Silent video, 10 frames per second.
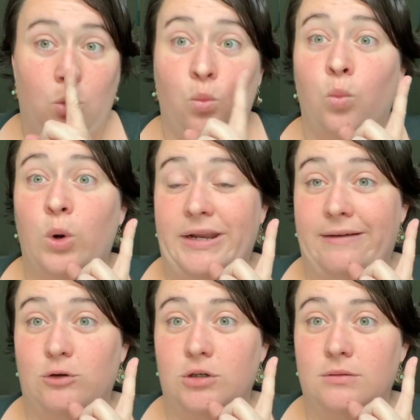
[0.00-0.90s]

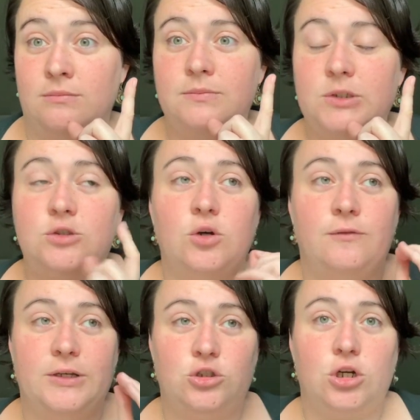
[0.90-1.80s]
Whatever. So
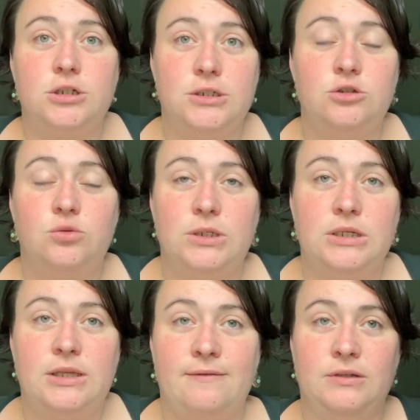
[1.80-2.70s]
if I started in
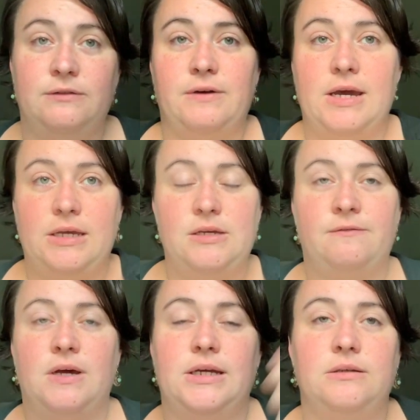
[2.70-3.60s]
2011, if I
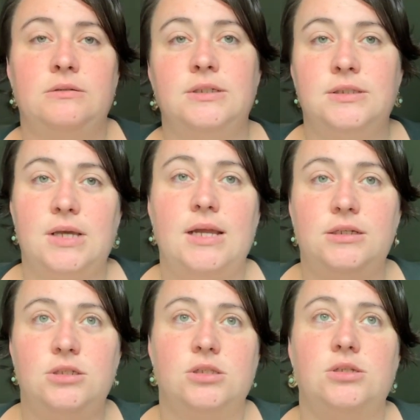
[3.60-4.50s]

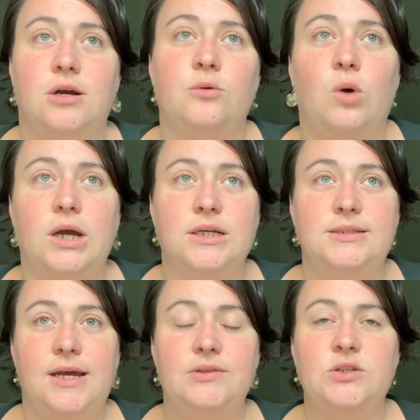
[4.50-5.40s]
decided to start walking
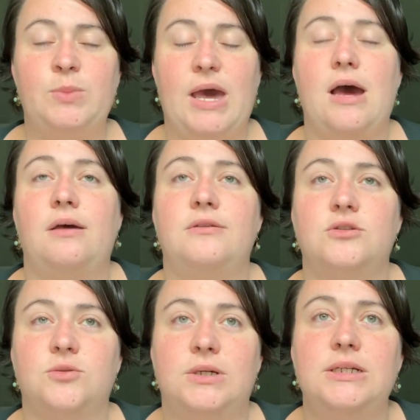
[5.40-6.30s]
down this path
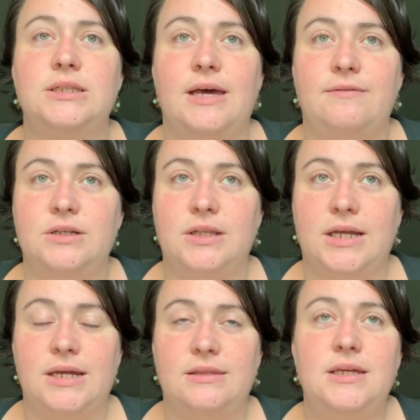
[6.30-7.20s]
in 2011,
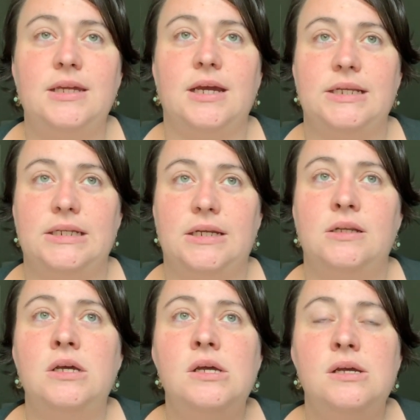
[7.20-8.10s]
like I think I did,
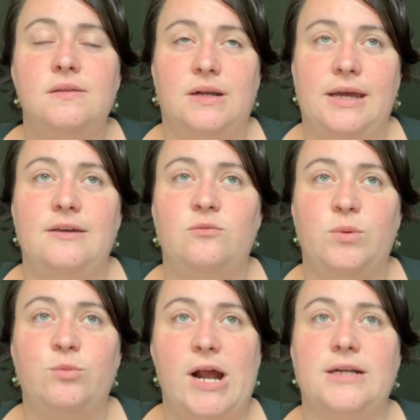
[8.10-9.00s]
then I have
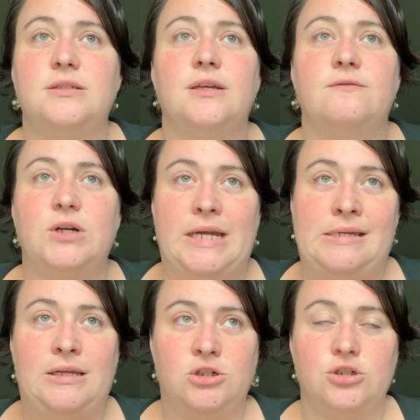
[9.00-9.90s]
been practicing for
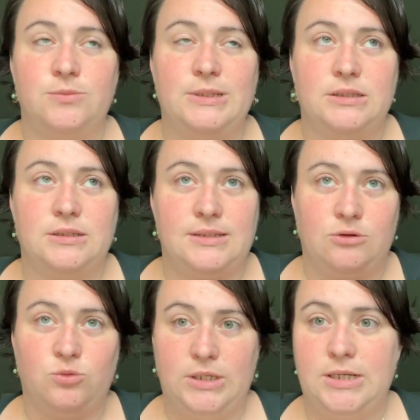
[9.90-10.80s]
8 years, because it's now
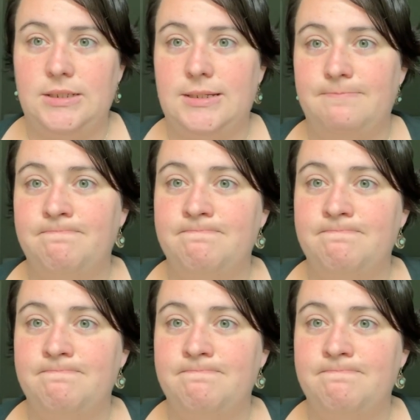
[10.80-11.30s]
2019.